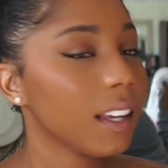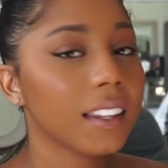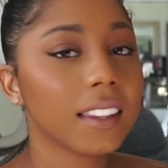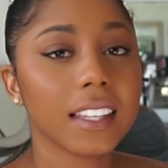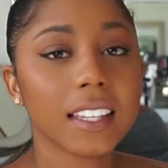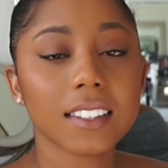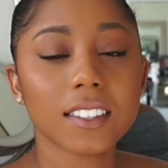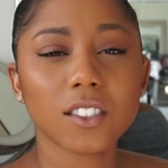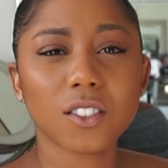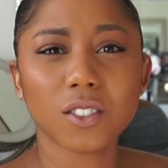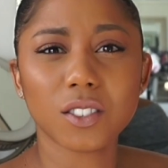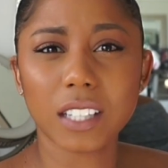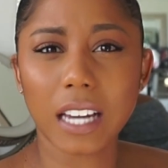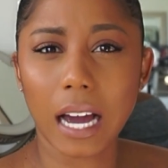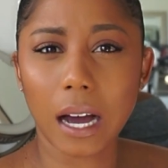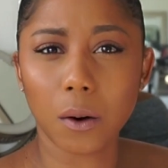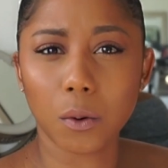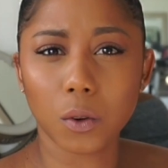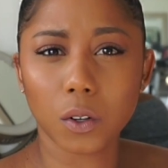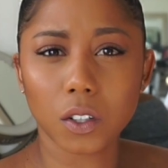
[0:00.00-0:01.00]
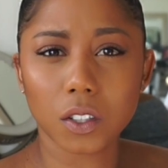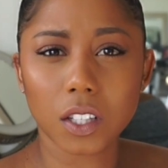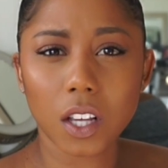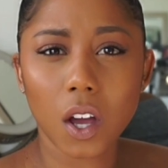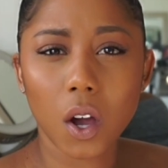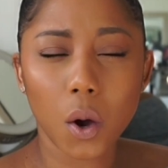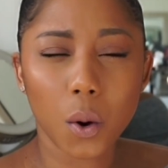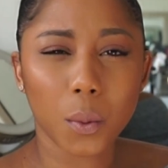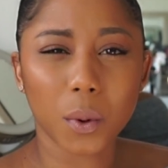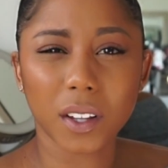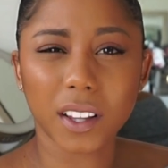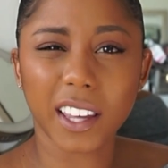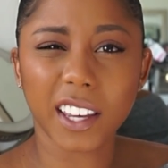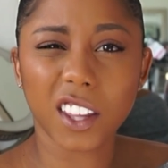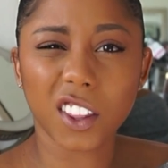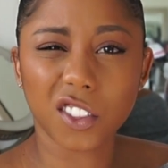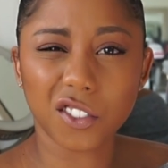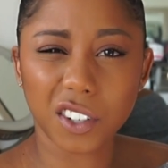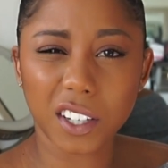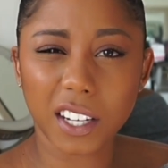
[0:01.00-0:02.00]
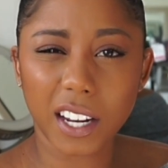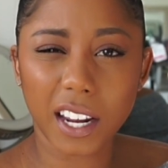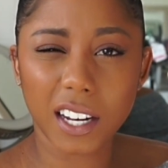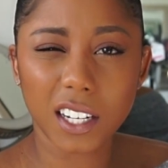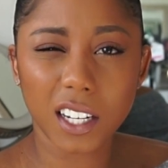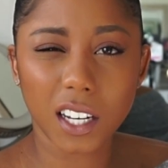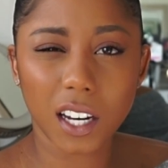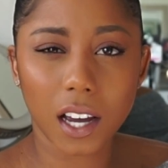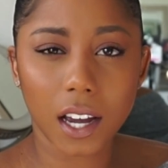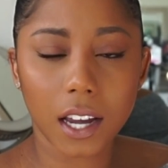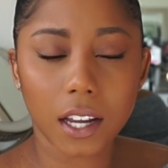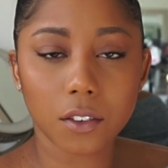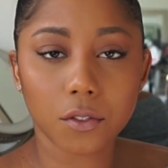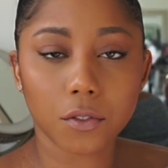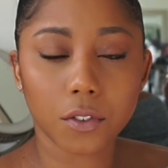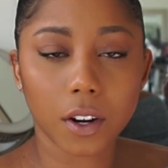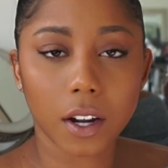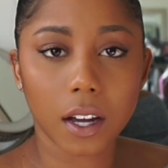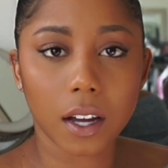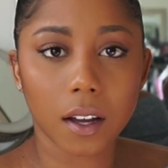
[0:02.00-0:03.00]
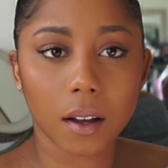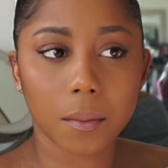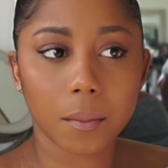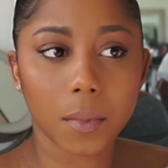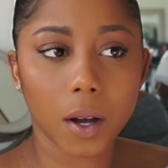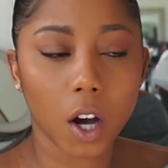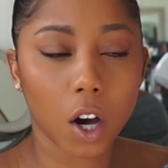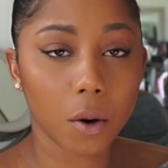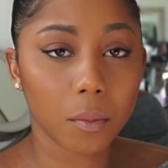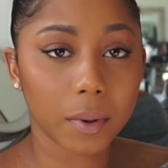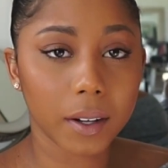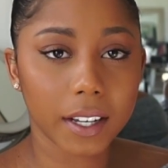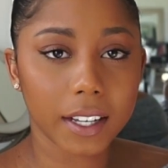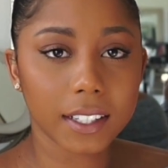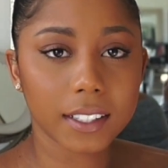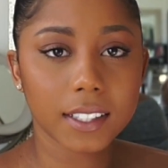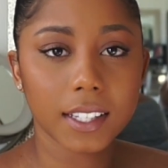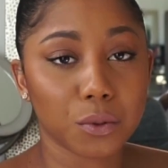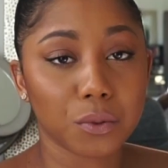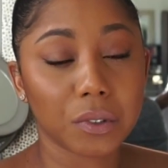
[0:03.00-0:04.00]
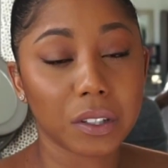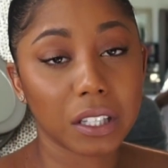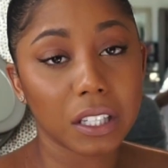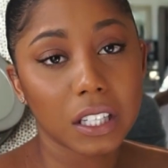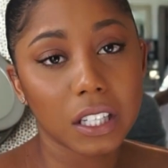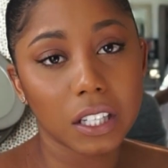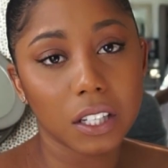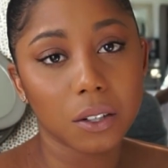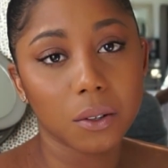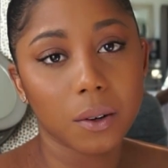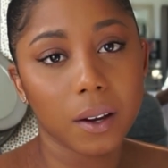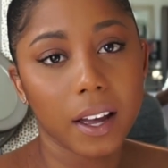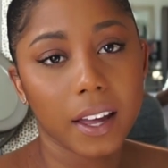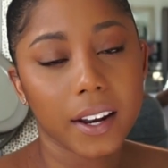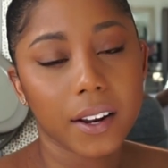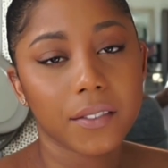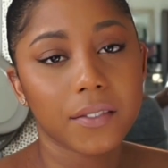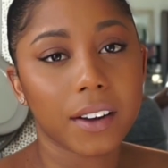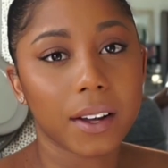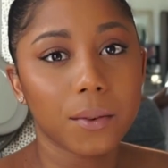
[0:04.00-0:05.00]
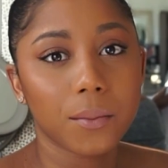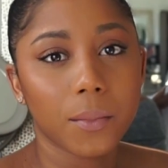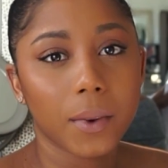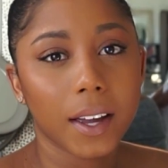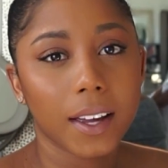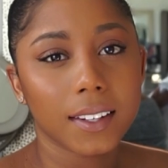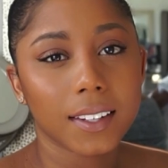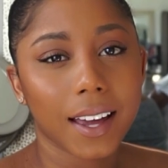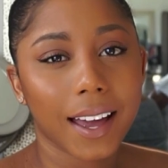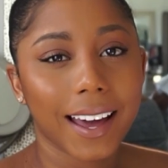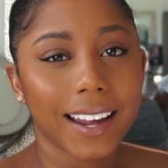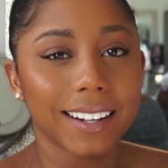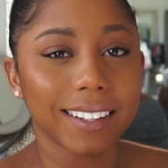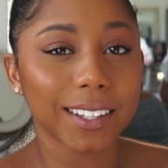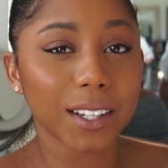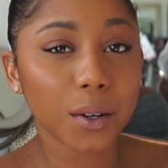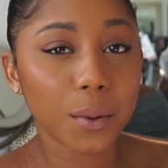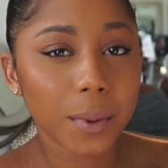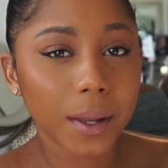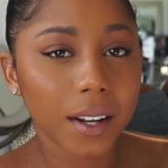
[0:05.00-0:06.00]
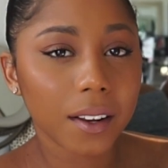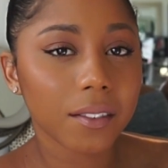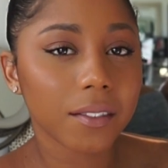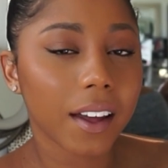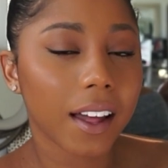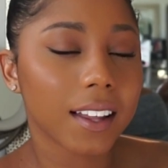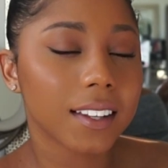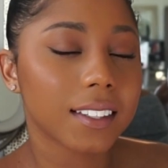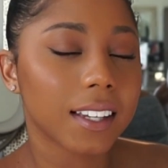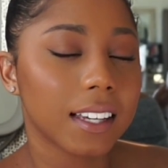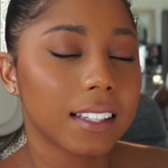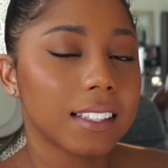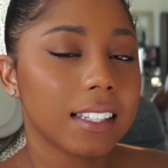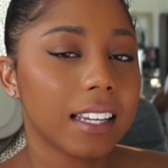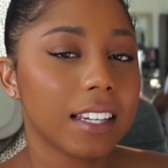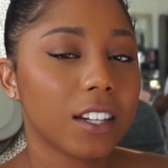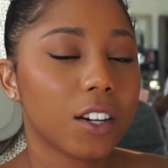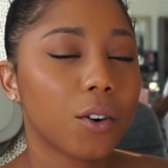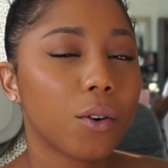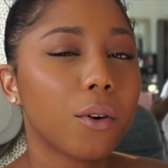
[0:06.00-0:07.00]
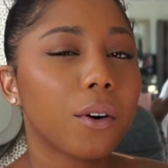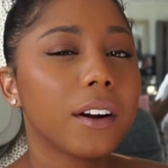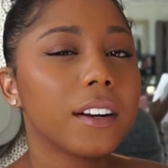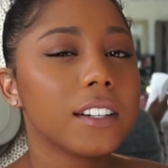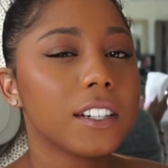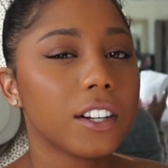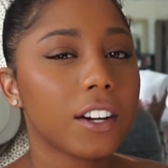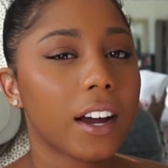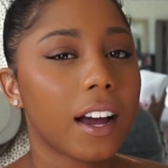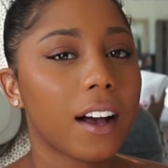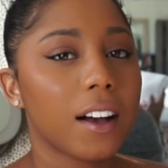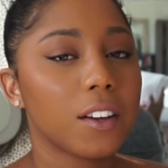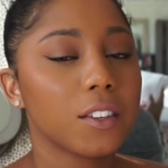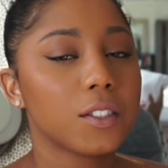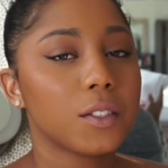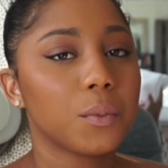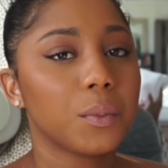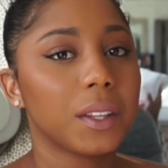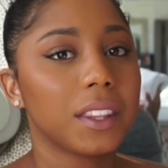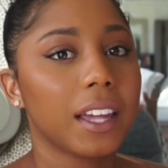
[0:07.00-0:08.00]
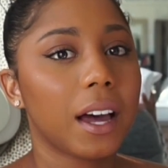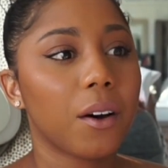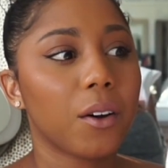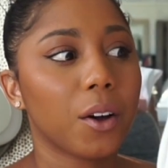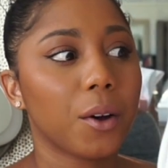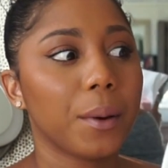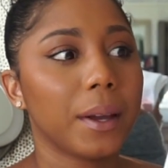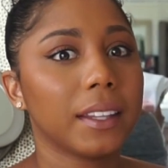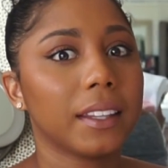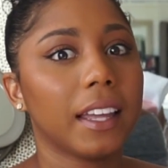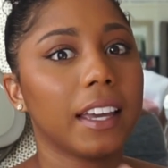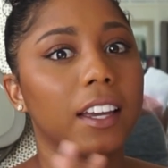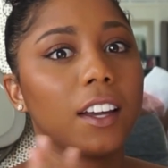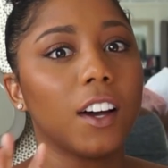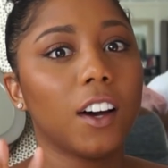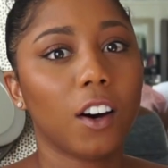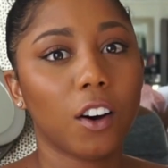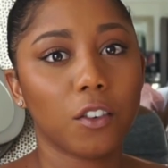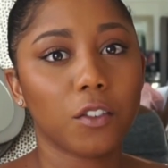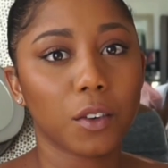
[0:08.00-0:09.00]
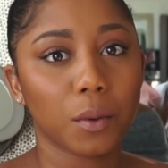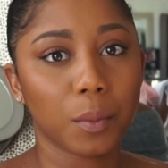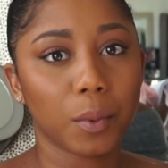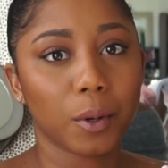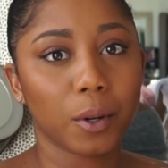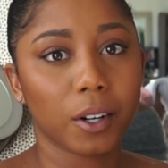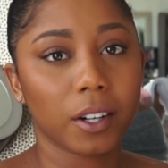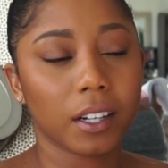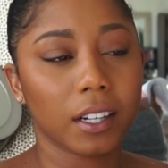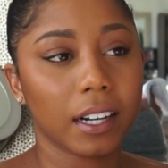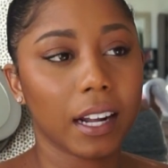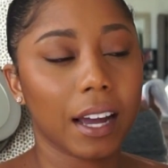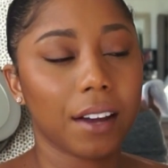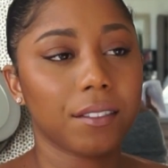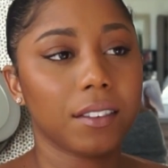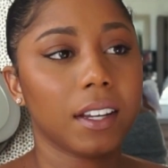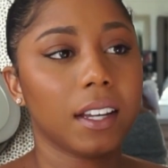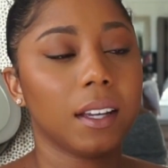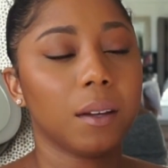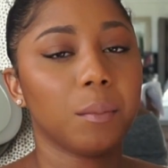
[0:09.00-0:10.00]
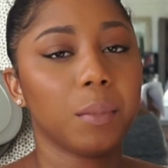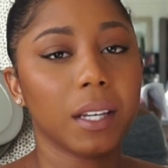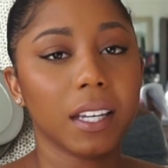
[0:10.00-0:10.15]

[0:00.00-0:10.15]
These little towels were like $3.99 from HomeGoods. They're really cute and a fun way to add a little bit of Valentine's Day decor into your house without going like overboard and having